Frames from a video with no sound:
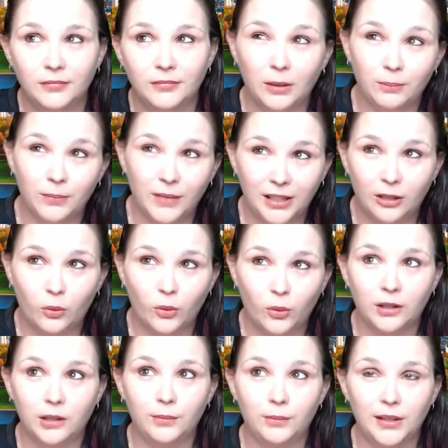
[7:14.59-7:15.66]
you may not want
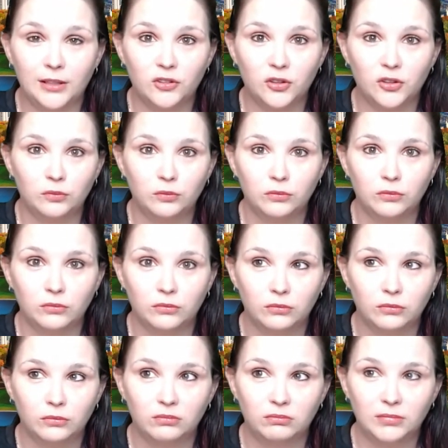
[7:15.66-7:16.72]
to admit to?
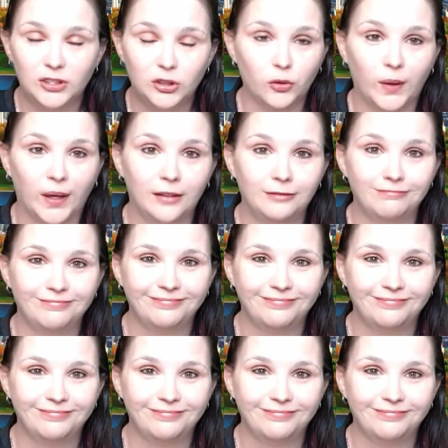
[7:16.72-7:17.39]
It's okay.